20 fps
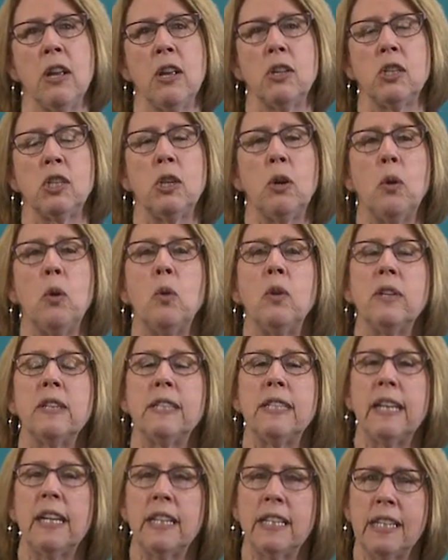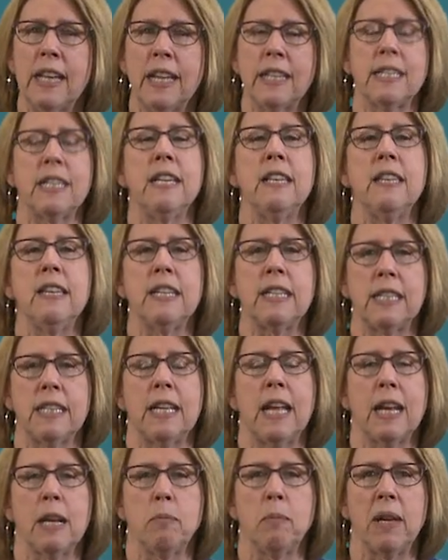So success in this
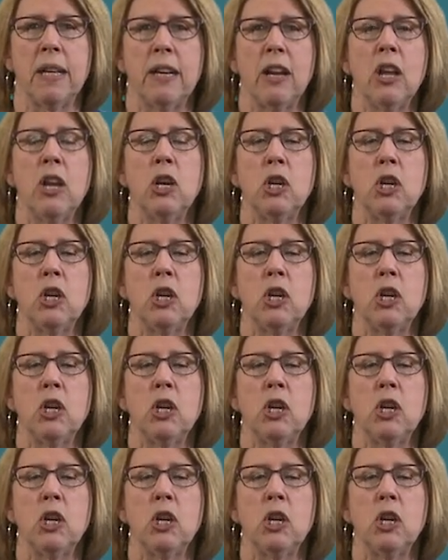segment